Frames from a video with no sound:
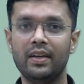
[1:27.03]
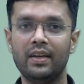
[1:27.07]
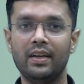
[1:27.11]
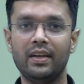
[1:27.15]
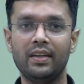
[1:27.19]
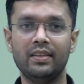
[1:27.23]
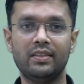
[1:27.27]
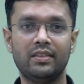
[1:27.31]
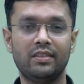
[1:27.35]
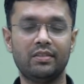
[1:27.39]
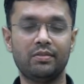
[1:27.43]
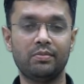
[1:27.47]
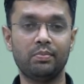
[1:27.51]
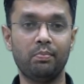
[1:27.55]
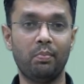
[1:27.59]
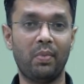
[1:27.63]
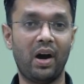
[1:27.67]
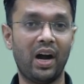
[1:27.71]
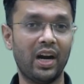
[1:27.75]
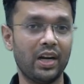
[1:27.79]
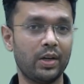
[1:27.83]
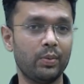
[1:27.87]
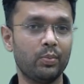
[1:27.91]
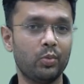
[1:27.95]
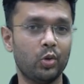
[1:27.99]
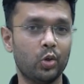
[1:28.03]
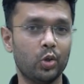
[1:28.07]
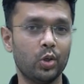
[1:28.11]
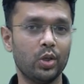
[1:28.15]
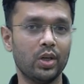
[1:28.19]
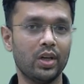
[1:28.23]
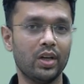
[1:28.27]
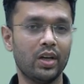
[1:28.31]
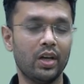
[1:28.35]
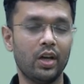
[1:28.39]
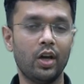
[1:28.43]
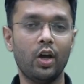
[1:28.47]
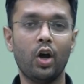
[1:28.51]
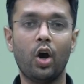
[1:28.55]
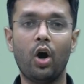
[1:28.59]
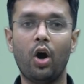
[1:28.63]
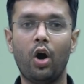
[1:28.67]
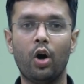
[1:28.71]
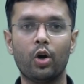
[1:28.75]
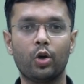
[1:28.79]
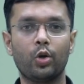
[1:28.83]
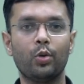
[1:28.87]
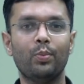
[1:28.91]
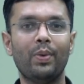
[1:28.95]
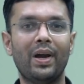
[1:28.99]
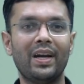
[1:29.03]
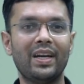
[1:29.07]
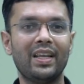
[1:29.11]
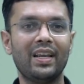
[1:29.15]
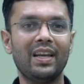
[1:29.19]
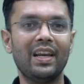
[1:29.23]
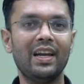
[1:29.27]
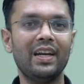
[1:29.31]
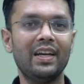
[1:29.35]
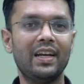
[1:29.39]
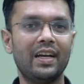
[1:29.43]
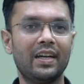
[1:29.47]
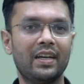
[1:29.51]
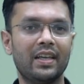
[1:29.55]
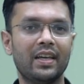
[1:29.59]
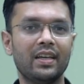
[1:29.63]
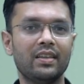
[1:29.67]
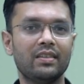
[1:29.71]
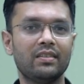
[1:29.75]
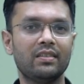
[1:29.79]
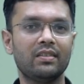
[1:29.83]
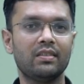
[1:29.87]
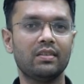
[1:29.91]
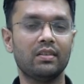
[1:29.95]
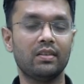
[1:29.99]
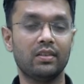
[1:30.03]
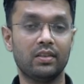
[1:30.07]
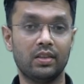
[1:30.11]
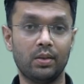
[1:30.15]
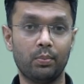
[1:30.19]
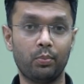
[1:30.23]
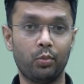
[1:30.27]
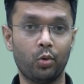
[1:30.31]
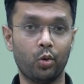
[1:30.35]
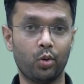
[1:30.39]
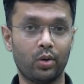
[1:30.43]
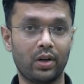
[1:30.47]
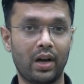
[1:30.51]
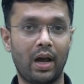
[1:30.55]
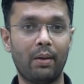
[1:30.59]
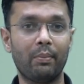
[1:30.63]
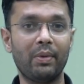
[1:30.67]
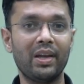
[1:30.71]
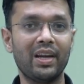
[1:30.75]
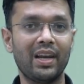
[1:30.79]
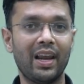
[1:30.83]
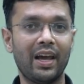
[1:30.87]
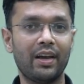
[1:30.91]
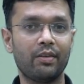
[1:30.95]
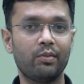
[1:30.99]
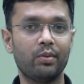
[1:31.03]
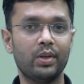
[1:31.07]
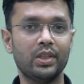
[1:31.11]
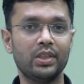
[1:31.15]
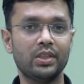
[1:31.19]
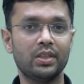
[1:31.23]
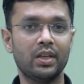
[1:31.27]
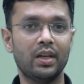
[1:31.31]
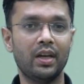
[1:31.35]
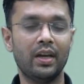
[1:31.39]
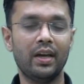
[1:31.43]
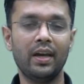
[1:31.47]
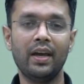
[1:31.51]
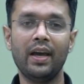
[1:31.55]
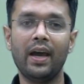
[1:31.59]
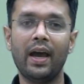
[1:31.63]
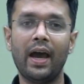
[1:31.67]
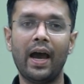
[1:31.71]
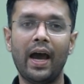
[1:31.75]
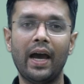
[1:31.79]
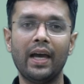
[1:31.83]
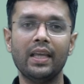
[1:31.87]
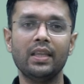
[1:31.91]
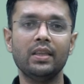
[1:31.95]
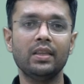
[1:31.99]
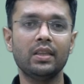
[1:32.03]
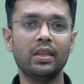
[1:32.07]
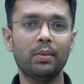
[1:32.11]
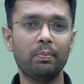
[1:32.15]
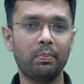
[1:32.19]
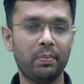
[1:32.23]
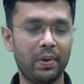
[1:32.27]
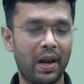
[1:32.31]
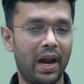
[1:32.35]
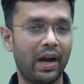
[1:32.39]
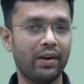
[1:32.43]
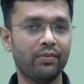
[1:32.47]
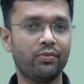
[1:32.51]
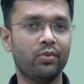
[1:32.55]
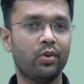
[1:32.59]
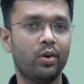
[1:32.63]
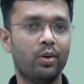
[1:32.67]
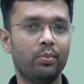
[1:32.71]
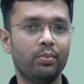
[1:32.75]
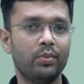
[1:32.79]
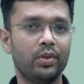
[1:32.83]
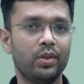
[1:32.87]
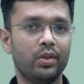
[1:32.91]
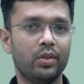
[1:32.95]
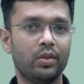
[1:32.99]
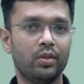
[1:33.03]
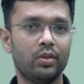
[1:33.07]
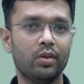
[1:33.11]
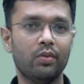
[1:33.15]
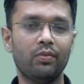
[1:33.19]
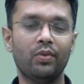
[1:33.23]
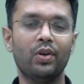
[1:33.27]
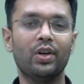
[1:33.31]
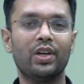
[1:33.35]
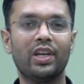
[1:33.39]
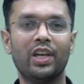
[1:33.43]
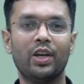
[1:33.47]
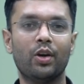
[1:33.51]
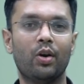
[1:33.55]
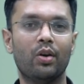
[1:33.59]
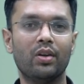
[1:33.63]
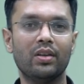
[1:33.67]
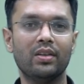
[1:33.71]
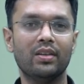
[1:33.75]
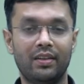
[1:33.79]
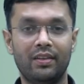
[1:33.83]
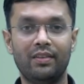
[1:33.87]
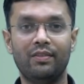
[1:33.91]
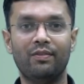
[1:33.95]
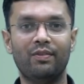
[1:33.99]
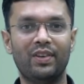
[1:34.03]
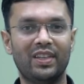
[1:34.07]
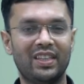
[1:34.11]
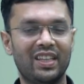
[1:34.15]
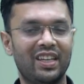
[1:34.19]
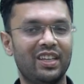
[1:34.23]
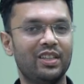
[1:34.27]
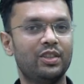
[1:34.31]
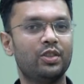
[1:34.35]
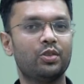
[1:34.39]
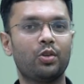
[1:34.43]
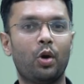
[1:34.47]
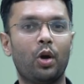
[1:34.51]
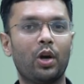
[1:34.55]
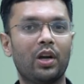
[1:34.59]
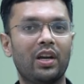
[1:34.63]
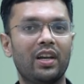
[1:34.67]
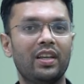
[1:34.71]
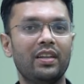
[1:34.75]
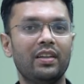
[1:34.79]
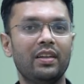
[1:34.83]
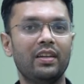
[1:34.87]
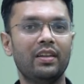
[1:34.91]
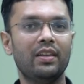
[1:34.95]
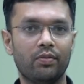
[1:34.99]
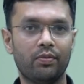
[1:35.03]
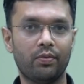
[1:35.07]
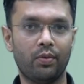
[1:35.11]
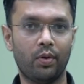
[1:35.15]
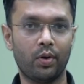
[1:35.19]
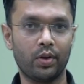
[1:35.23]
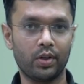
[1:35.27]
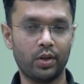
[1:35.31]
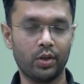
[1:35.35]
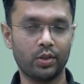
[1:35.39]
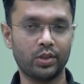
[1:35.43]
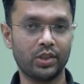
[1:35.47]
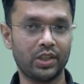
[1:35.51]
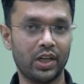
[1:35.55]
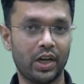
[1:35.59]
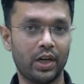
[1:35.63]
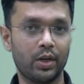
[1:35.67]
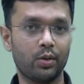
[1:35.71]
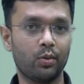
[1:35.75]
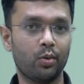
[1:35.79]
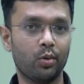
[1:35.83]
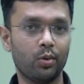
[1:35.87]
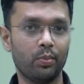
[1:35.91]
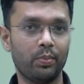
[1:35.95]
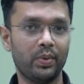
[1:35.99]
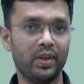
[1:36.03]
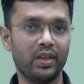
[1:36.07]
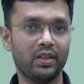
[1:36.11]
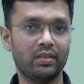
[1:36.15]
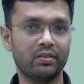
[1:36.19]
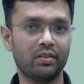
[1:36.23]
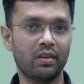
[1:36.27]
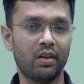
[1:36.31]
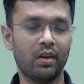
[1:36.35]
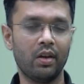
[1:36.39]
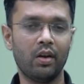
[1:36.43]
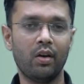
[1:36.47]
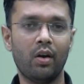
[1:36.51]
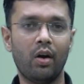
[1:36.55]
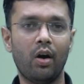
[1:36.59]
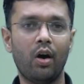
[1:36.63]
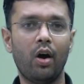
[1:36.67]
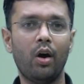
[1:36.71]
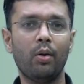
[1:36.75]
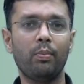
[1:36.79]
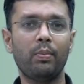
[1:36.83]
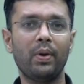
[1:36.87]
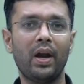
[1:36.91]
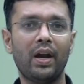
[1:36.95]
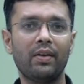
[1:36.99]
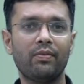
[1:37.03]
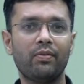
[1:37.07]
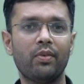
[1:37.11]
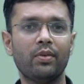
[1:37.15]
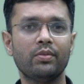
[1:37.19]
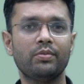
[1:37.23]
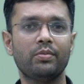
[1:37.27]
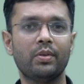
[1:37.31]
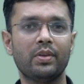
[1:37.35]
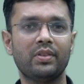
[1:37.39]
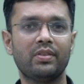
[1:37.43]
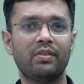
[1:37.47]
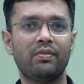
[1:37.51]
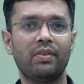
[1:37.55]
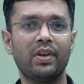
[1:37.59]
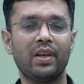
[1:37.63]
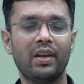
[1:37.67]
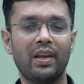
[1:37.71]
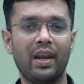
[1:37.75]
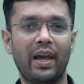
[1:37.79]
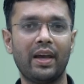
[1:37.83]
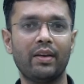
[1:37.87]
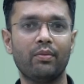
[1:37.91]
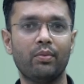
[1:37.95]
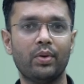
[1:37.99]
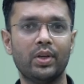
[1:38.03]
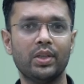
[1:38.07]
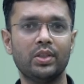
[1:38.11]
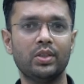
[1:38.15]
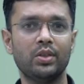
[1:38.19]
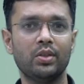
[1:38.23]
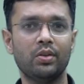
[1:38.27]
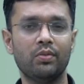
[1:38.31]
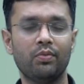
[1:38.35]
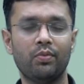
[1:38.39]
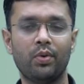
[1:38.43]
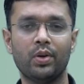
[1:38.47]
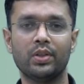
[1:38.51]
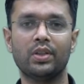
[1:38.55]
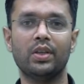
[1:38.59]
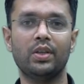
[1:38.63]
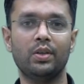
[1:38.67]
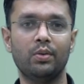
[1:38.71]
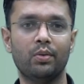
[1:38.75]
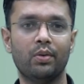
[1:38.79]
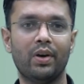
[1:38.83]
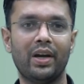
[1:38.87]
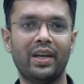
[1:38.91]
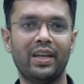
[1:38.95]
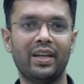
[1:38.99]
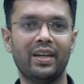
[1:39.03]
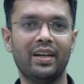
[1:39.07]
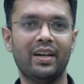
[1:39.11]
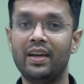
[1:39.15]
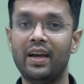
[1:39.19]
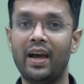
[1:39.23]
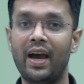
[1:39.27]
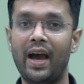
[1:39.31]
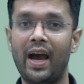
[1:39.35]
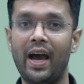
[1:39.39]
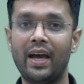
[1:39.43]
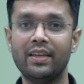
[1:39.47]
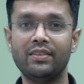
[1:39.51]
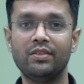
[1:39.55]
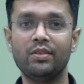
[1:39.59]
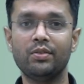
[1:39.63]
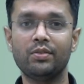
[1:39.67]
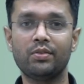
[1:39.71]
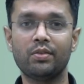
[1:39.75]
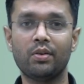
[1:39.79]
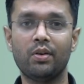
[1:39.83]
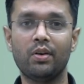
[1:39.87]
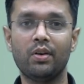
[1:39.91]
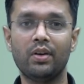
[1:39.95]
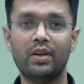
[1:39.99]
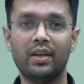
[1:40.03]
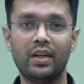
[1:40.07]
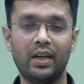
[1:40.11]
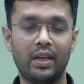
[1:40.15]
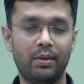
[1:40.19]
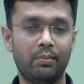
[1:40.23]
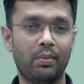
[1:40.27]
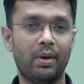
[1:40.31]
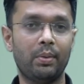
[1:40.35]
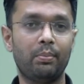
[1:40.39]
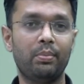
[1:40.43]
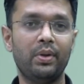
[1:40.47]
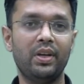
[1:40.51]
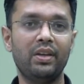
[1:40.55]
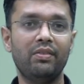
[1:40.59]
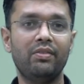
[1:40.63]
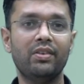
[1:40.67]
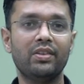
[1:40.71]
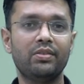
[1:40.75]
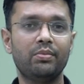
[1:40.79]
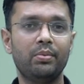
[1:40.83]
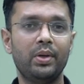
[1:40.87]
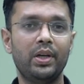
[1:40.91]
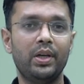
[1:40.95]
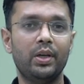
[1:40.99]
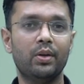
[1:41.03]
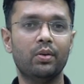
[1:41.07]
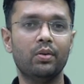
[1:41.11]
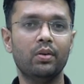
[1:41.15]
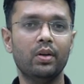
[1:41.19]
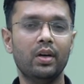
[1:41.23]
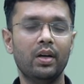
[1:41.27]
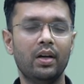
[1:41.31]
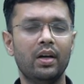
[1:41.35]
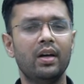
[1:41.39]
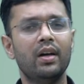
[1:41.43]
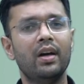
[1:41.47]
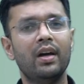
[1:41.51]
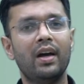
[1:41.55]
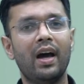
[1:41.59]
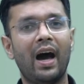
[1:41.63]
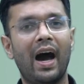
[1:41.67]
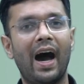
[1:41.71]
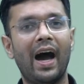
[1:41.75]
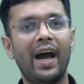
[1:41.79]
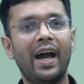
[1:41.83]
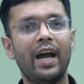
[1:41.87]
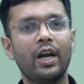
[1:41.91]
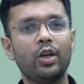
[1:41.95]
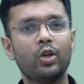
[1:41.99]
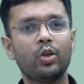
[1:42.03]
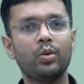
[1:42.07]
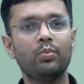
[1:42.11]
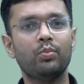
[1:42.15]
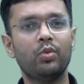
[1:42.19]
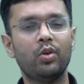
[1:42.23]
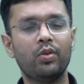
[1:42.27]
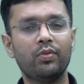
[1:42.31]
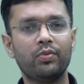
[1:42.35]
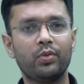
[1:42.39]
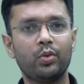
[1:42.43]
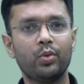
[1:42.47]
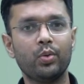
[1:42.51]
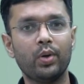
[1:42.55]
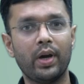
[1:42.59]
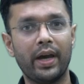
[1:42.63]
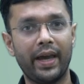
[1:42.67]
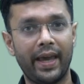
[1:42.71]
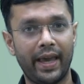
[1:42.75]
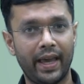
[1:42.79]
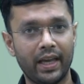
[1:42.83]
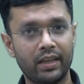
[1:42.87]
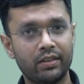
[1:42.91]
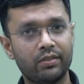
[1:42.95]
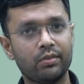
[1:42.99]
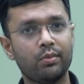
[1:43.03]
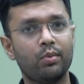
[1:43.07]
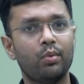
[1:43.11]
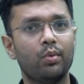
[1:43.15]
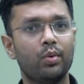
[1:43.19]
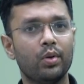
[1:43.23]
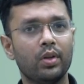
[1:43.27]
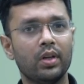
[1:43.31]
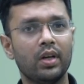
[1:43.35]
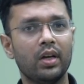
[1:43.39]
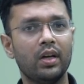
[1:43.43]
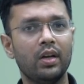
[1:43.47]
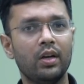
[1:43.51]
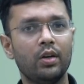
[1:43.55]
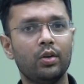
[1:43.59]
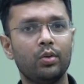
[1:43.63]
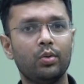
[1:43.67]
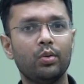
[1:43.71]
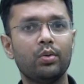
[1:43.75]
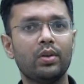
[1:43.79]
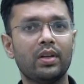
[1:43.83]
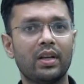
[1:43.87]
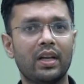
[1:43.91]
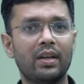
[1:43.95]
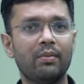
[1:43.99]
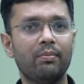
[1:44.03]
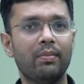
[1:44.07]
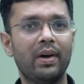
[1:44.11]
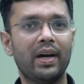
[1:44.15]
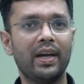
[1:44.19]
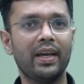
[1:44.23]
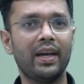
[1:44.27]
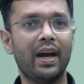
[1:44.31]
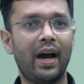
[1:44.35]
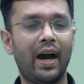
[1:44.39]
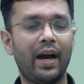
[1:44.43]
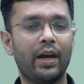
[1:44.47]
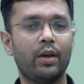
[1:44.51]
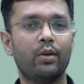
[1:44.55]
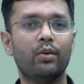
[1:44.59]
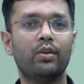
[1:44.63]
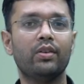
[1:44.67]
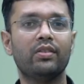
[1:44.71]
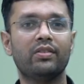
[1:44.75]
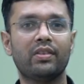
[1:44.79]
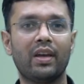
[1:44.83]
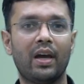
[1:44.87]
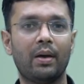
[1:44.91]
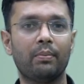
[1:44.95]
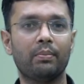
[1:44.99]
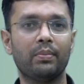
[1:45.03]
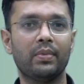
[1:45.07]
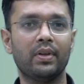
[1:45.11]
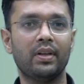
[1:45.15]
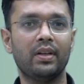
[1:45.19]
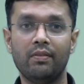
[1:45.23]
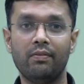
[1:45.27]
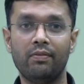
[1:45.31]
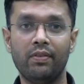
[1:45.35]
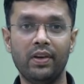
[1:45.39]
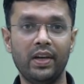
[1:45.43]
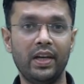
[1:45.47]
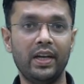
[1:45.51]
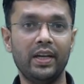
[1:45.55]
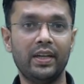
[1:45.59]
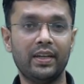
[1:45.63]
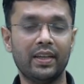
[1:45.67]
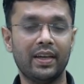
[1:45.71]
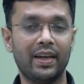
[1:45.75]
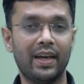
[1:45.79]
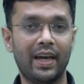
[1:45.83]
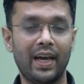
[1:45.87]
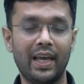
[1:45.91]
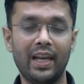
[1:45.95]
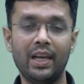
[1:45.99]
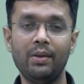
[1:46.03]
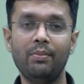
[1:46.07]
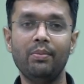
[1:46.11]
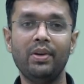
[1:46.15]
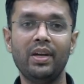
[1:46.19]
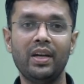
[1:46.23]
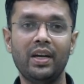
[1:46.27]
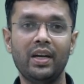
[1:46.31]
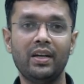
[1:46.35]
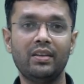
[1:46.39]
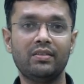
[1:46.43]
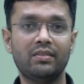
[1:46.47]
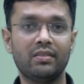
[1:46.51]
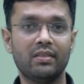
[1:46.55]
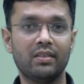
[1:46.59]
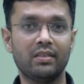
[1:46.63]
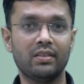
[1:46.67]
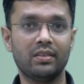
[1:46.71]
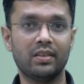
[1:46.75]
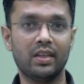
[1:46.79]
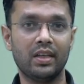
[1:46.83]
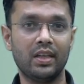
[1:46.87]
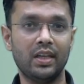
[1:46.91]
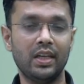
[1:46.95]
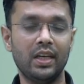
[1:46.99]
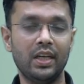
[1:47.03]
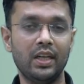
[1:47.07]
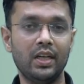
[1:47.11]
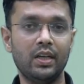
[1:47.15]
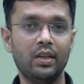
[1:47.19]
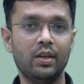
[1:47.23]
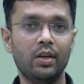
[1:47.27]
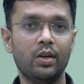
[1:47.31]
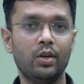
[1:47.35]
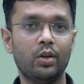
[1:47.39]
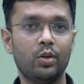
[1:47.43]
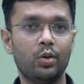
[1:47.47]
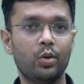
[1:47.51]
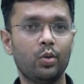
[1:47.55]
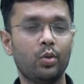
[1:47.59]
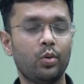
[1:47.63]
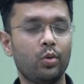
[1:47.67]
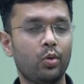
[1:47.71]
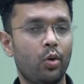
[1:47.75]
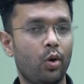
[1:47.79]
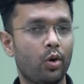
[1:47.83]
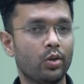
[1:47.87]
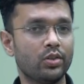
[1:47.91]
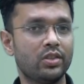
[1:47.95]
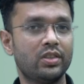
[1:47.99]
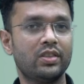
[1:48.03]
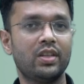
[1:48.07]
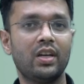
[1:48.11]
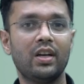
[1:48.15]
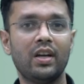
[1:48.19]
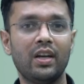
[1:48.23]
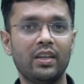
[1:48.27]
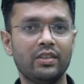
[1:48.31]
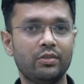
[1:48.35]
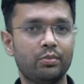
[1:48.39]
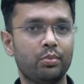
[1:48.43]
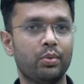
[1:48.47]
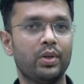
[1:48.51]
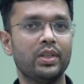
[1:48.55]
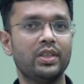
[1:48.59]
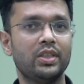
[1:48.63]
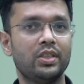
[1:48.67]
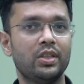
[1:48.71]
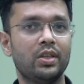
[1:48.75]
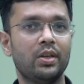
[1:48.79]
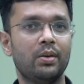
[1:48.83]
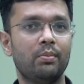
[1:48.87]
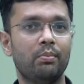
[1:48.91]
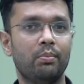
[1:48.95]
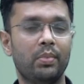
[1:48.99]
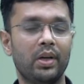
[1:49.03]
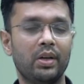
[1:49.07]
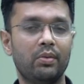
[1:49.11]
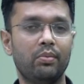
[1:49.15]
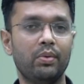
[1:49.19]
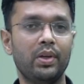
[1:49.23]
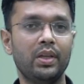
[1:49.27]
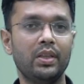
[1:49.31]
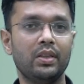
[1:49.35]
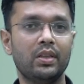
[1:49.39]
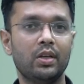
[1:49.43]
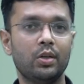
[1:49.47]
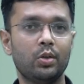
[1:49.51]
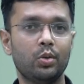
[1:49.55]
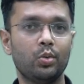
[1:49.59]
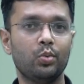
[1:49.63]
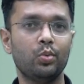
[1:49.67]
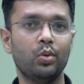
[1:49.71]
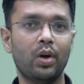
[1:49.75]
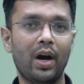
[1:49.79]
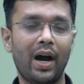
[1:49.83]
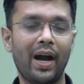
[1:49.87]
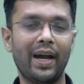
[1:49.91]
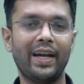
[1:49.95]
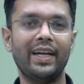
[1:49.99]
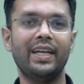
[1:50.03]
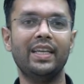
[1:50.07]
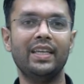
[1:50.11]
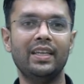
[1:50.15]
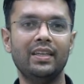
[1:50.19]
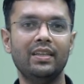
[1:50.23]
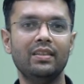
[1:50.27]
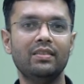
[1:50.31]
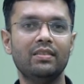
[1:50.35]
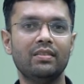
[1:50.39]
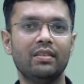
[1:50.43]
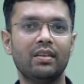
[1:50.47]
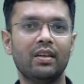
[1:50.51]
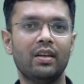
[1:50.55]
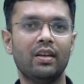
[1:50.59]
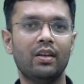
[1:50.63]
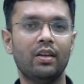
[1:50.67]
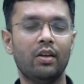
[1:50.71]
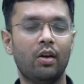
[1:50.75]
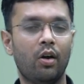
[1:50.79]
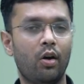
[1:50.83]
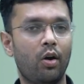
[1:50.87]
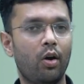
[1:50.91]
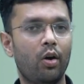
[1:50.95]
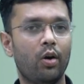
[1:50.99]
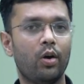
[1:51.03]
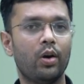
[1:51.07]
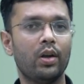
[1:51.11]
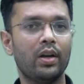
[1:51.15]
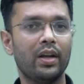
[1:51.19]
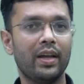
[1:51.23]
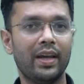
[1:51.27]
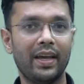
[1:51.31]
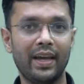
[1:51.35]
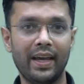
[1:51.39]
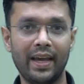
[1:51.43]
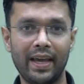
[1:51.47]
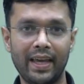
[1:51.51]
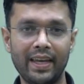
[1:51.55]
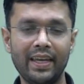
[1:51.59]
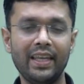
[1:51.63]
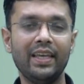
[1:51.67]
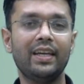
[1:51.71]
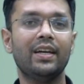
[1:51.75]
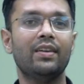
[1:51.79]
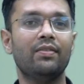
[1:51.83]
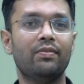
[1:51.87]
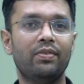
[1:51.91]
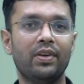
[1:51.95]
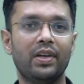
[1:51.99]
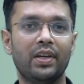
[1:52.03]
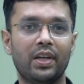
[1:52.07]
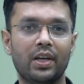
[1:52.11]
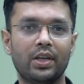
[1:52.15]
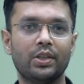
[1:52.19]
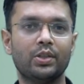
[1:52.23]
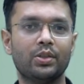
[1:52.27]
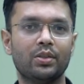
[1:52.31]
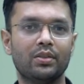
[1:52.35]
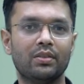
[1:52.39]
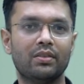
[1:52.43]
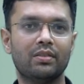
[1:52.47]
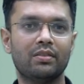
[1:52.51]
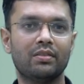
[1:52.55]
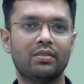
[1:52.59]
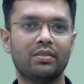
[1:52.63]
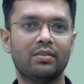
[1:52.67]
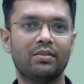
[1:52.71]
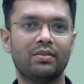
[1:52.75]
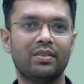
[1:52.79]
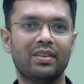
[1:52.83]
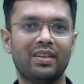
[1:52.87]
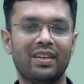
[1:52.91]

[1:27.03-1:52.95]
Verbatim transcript: Its smart mode automatically detects the programming language and the platform you're working on, whether it's Kotlin for your shared code base or platform-specific language for the UI. As you saw in my previous video, I had to move to Xcode to run my iOS app. Fleet eliminates the need to constantly switch between the two IDEs or any configurations.